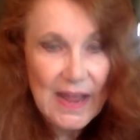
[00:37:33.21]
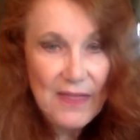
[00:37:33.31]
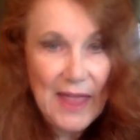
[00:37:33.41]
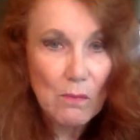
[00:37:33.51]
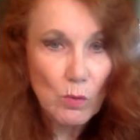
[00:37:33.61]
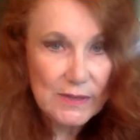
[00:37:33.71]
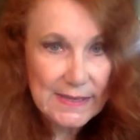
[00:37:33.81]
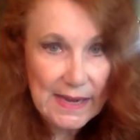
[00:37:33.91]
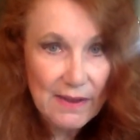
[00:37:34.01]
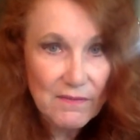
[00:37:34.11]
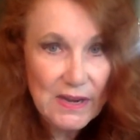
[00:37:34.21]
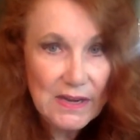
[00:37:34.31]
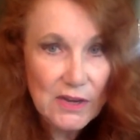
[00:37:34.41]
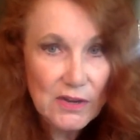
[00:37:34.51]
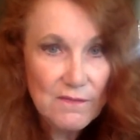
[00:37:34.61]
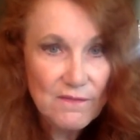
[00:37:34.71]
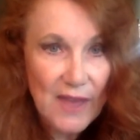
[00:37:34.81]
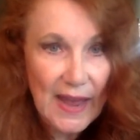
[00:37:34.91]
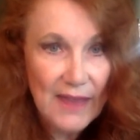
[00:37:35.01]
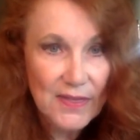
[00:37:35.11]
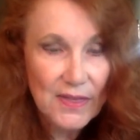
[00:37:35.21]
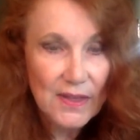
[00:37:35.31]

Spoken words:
that was given in good faith